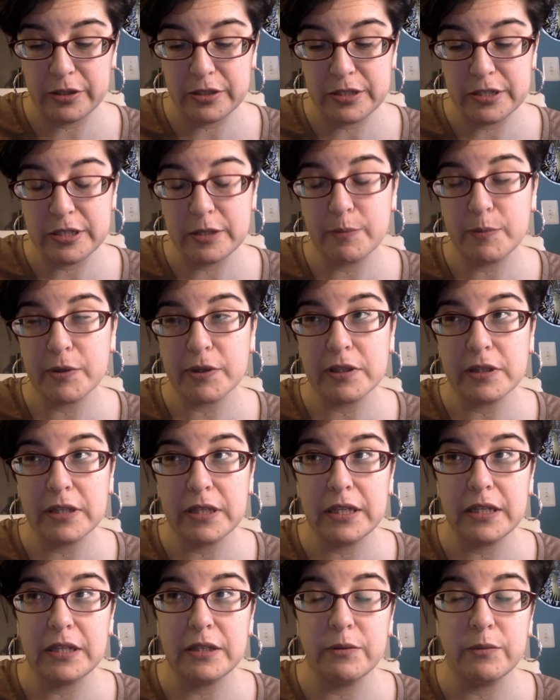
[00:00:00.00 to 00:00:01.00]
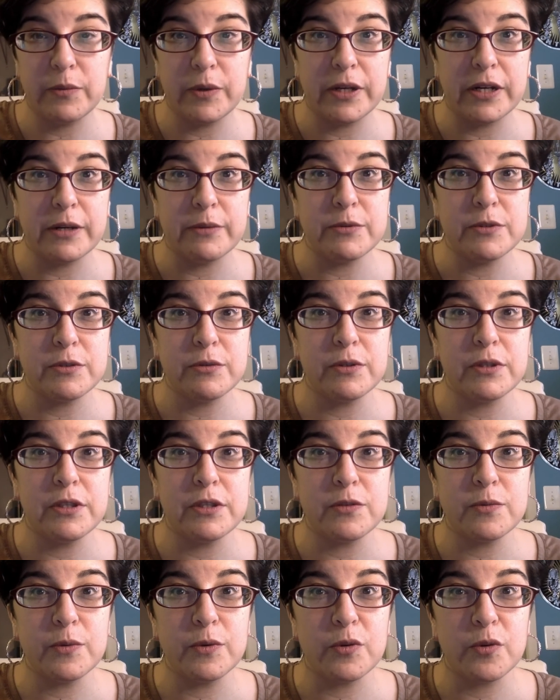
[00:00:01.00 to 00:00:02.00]
Typically, when I'm doing
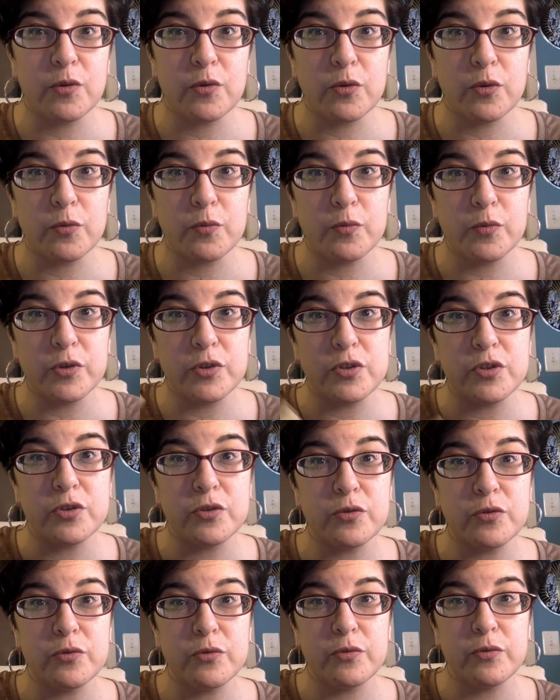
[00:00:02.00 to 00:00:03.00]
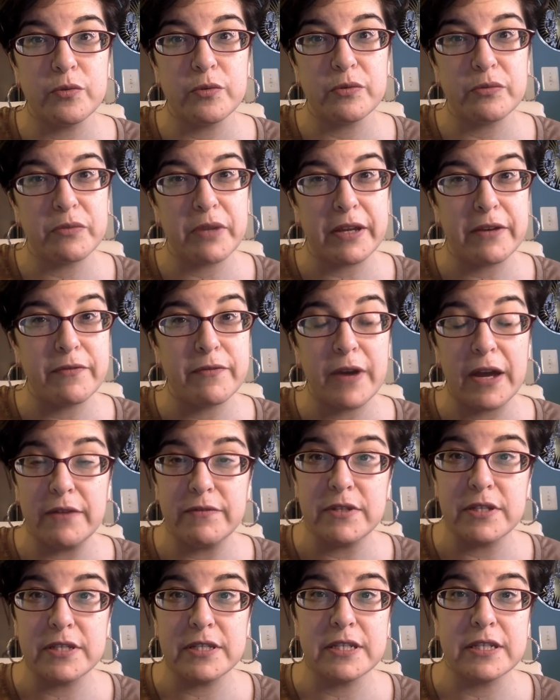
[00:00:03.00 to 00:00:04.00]
this with a group, we'll do like 5
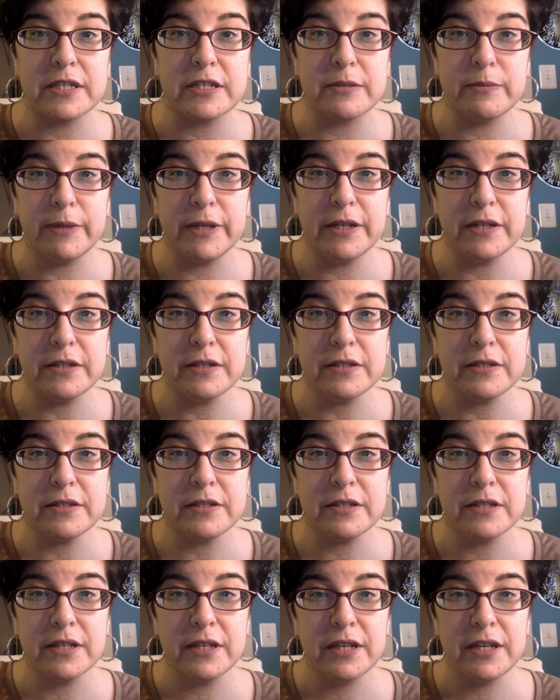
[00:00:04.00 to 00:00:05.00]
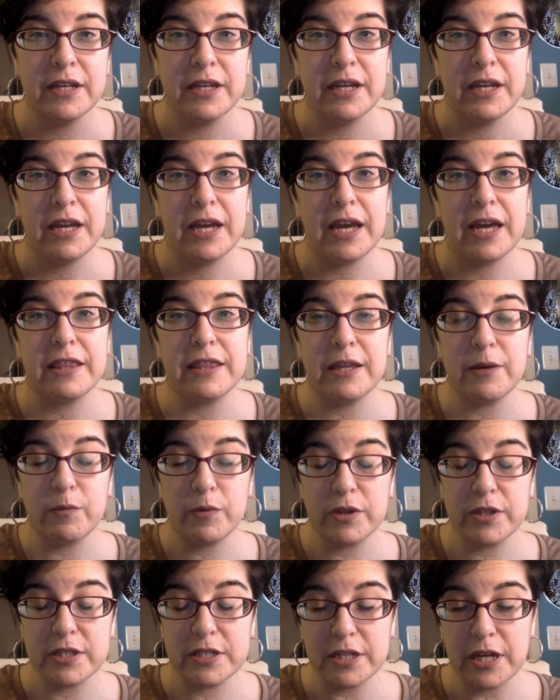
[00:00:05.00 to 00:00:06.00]
to 6 minutes, and then
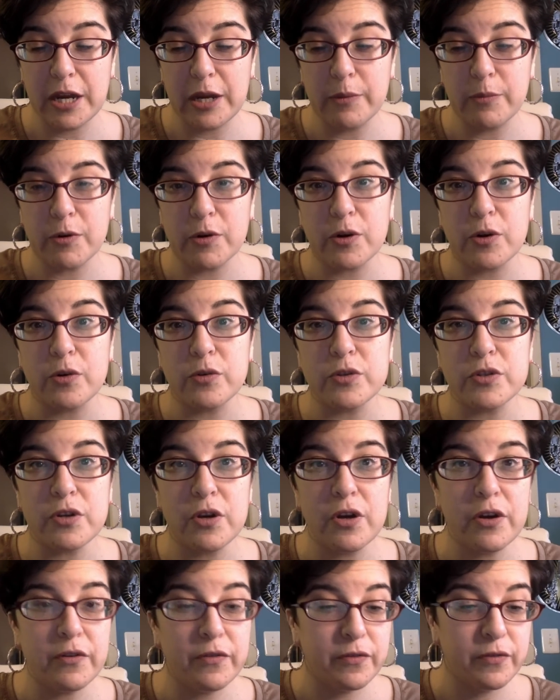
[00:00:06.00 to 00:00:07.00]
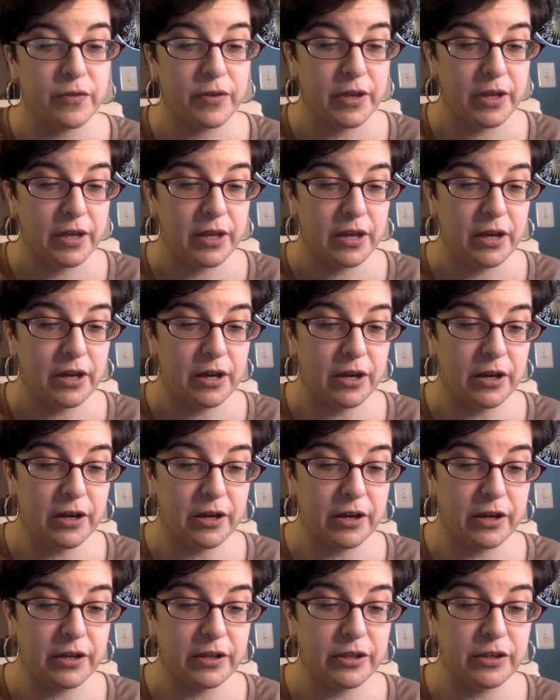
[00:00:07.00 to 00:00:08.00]
when the timer goes off,
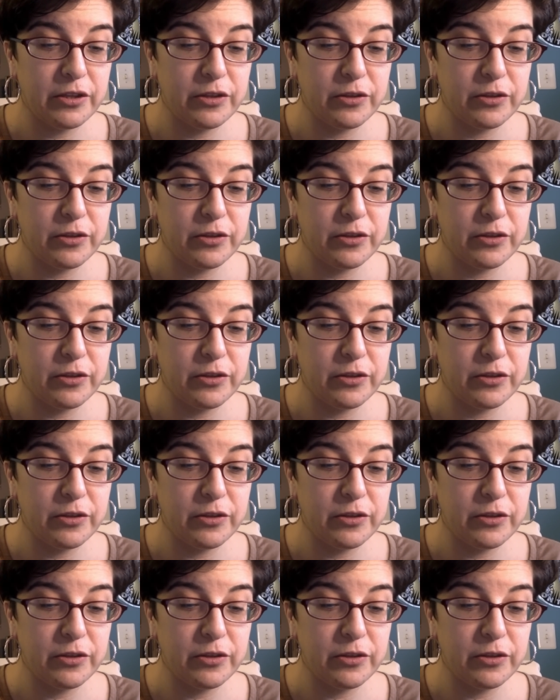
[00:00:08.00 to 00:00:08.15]
I'll